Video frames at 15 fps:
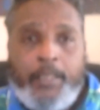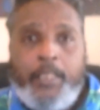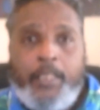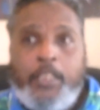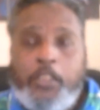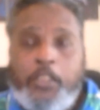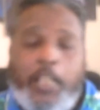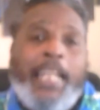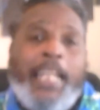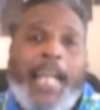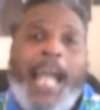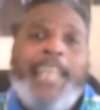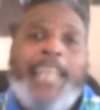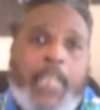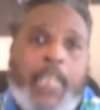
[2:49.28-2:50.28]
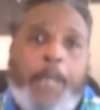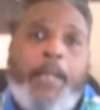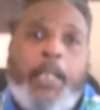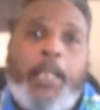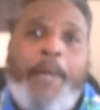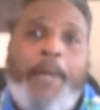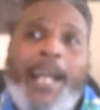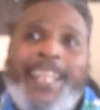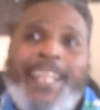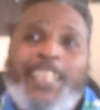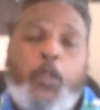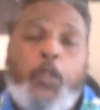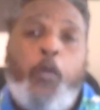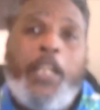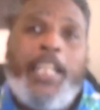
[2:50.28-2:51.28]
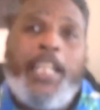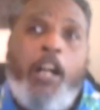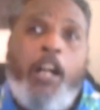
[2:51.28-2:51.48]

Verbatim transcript: So I, I had to come out of pocket $20